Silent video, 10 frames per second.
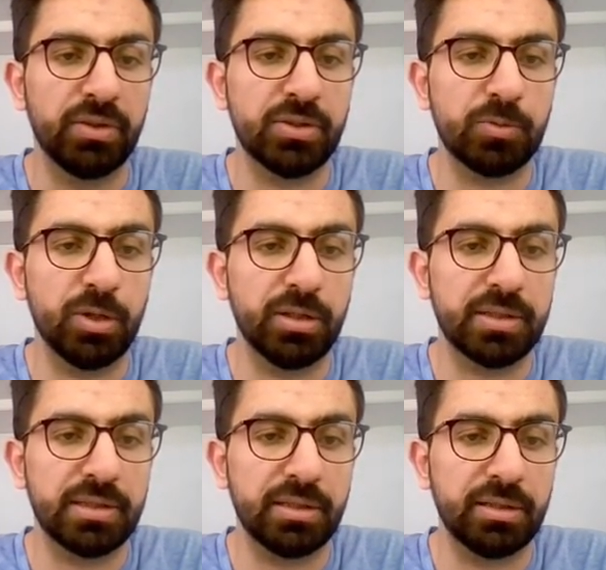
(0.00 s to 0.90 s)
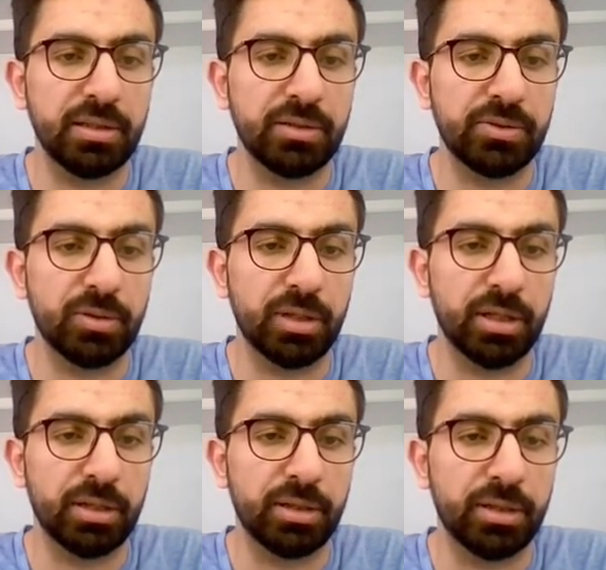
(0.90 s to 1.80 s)
This one tells you,
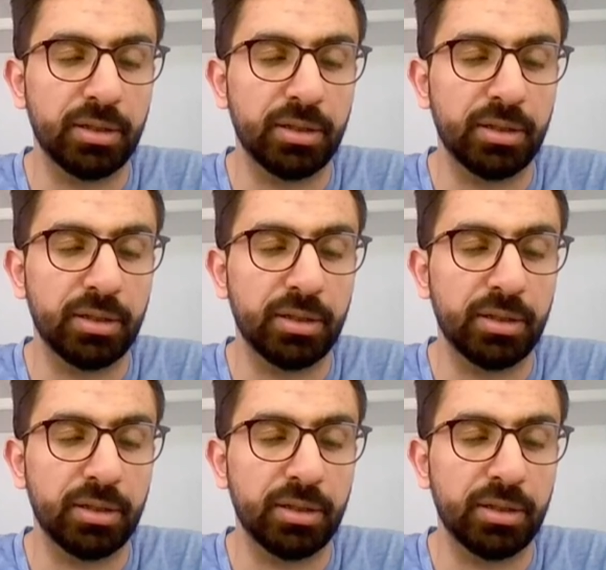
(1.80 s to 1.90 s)
like,